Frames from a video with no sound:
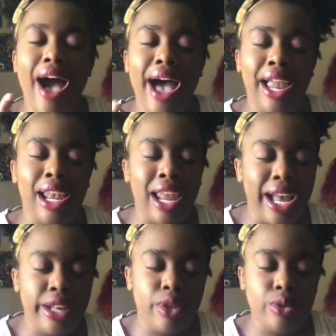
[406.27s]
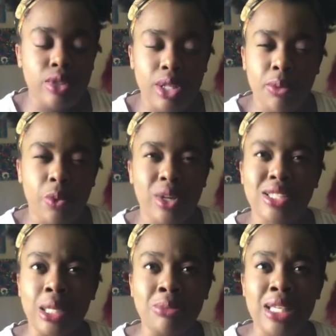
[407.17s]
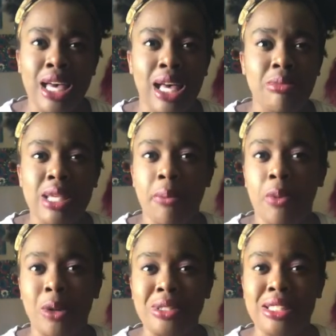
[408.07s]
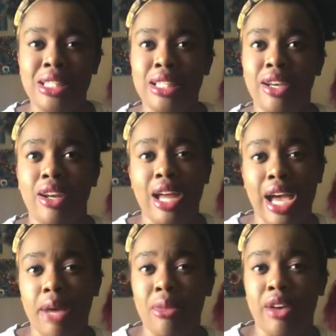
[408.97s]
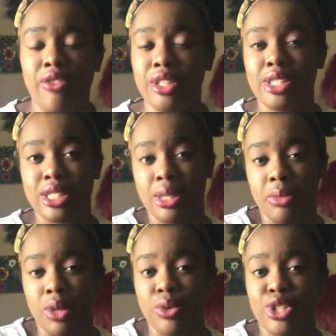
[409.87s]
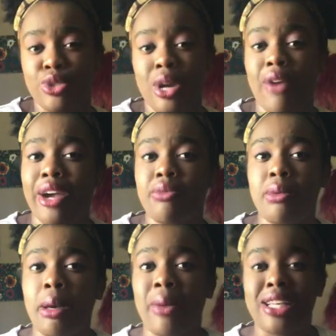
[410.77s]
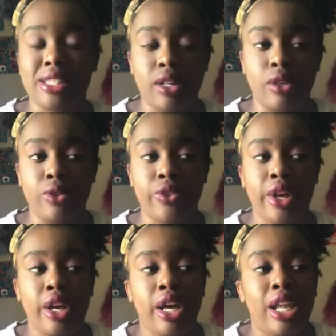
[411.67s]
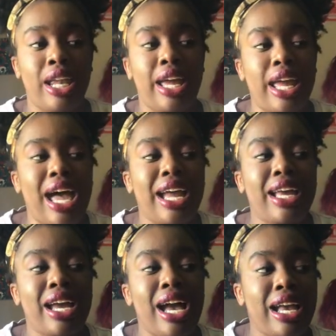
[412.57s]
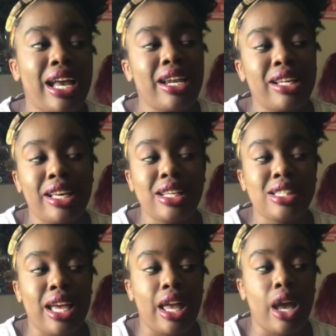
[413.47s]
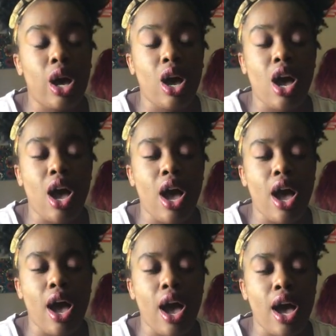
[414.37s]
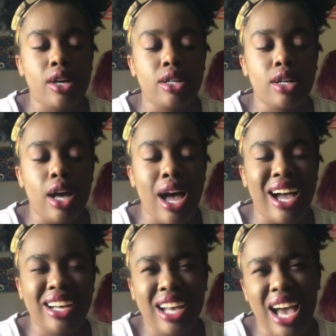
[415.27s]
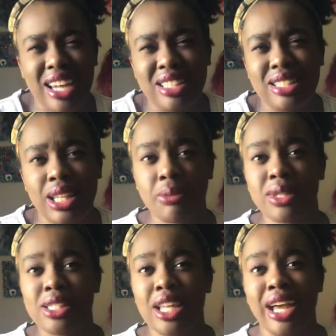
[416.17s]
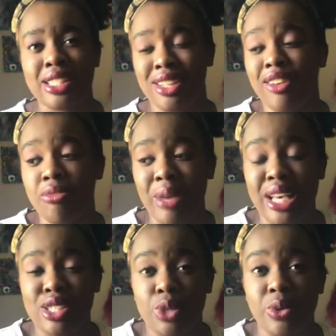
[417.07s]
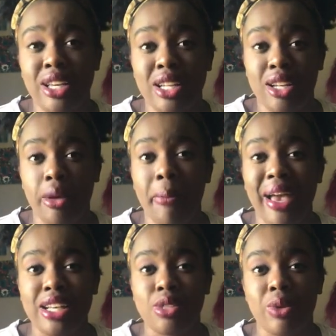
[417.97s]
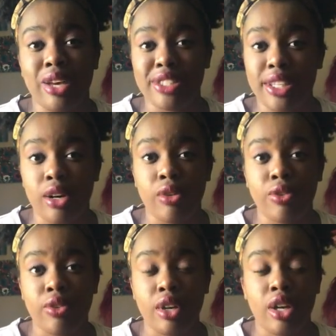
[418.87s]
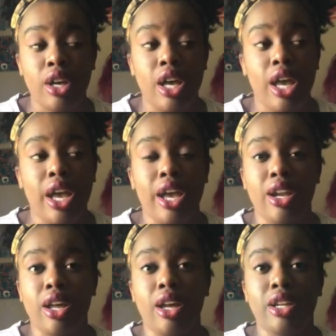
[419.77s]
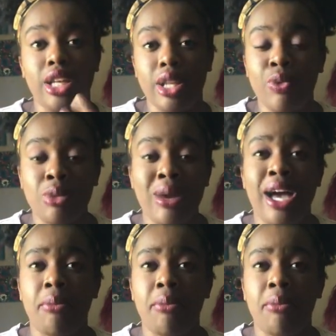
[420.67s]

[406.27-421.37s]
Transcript: I like you somewhat sometimes, I'm supposed to sit there and hide my feelings just to be with you. I'd rather be by myself. Like, I kind of guess, like, I kind of stepped into, like, self-mastery and mastering of self and dealing with my